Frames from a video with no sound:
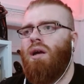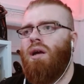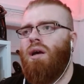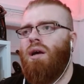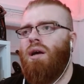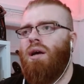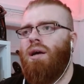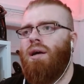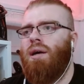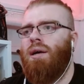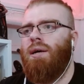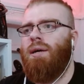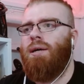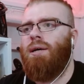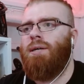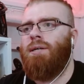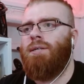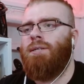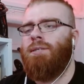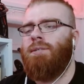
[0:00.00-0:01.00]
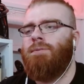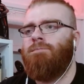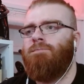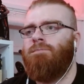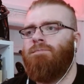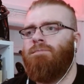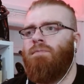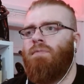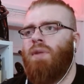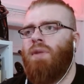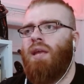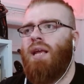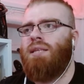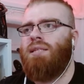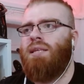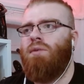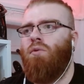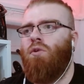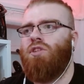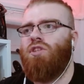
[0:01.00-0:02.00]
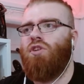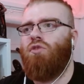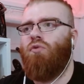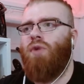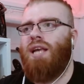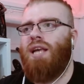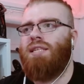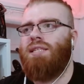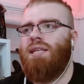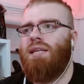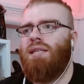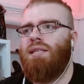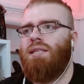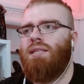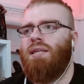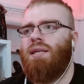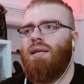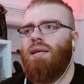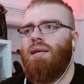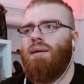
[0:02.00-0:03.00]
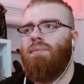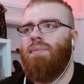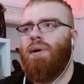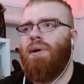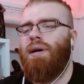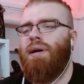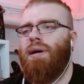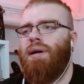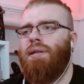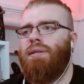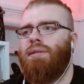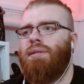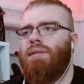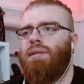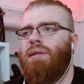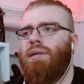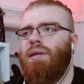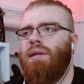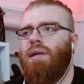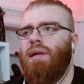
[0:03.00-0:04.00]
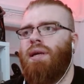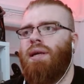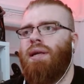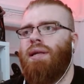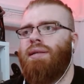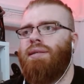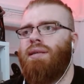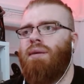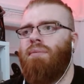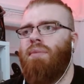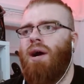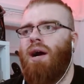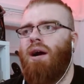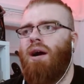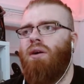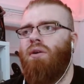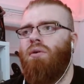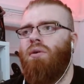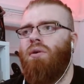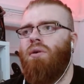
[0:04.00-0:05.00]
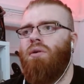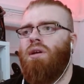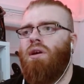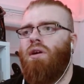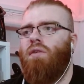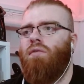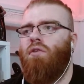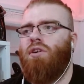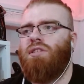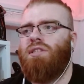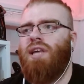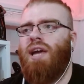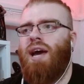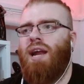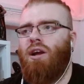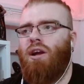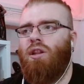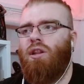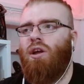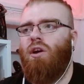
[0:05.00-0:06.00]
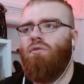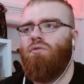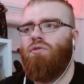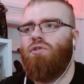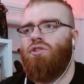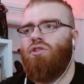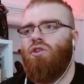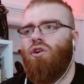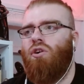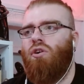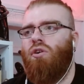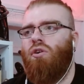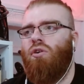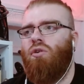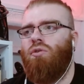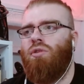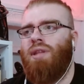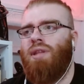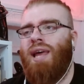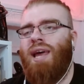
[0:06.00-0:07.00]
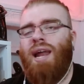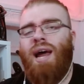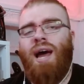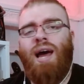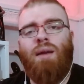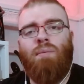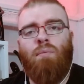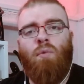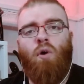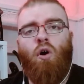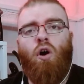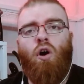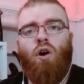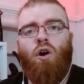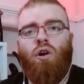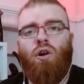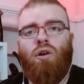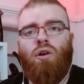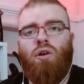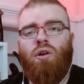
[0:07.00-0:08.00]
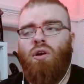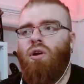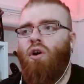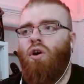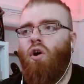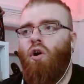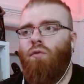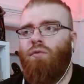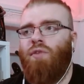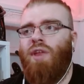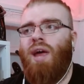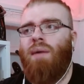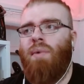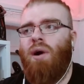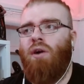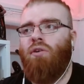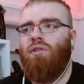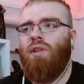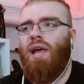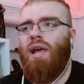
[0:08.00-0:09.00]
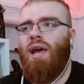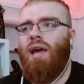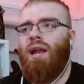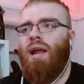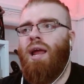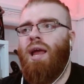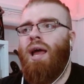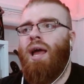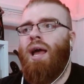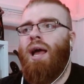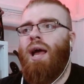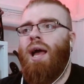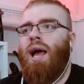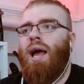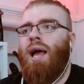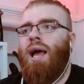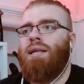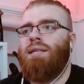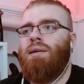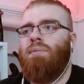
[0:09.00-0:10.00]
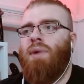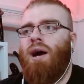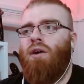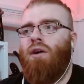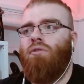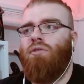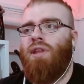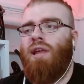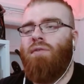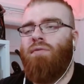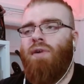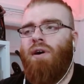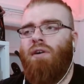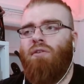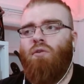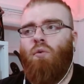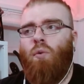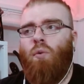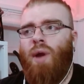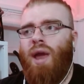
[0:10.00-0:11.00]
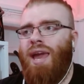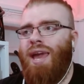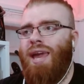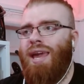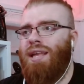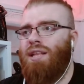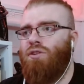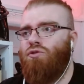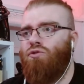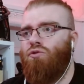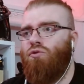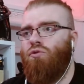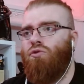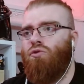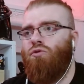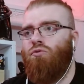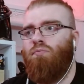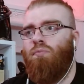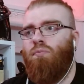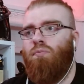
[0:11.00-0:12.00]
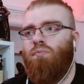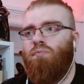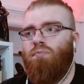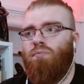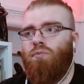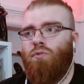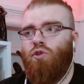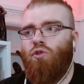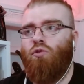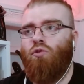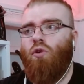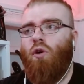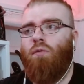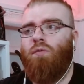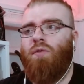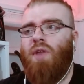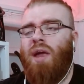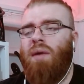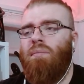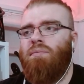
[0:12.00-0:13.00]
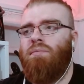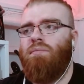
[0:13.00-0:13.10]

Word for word: Uh, yes, he was arrested, but somehow, of course, they are clones, so there are more of them out there. Somehow they found a way to two of them